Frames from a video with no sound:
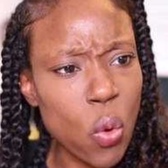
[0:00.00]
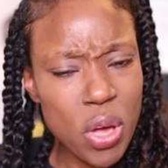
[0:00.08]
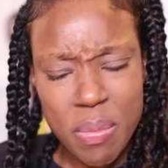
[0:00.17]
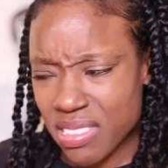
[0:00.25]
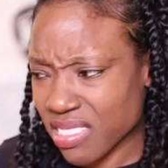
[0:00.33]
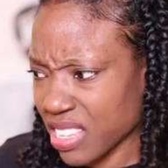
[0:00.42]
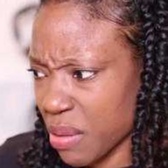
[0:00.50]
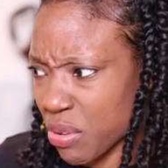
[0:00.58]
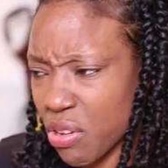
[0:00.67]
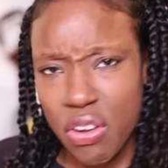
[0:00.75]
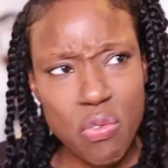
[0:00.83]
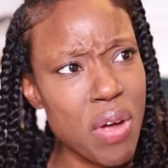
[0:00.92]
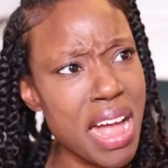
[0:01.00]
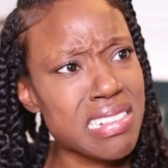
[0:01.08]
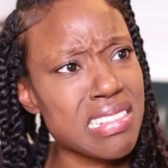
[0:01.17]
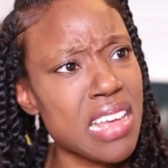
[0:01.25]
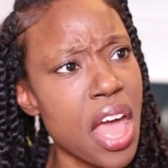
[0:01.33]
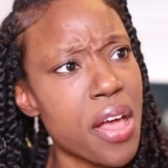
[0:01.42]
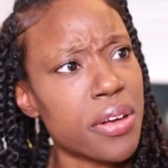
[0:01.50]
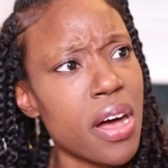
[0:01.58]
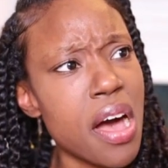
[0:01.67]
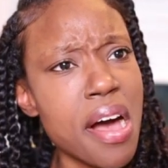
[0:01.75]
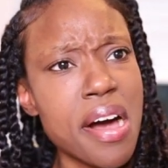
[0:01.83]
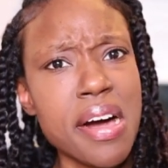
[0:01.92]
We've been sleeping on the rice
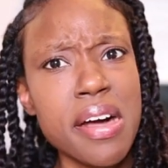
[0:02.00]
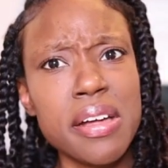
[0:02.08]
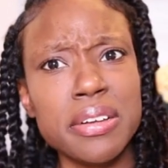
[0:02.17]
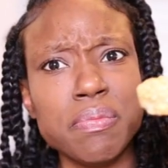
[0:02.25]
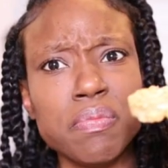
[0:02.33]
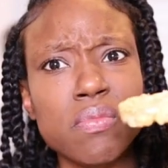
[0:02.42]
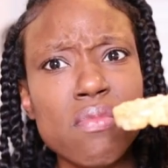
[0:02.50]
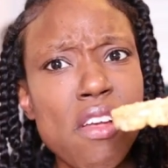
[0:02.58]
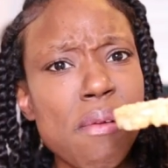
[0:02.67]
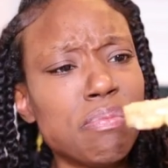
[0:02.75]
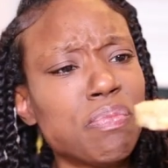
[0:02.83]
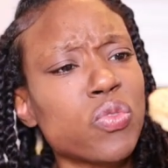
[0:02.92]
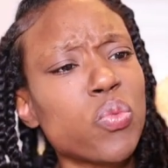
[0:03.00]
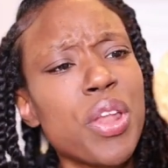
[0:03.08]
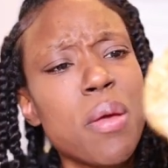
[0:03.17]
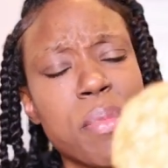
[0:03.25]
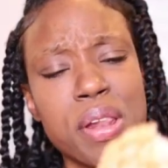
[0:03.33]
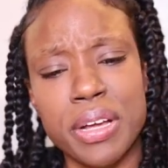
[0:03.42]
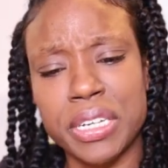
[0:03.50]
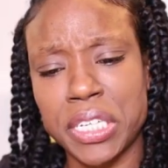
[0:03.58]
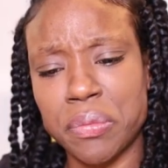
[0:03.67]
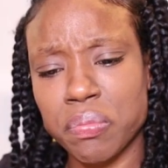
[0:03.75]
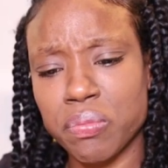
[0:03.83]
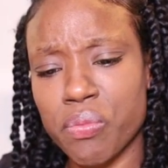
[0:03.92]
cake. Wait a minute, honey.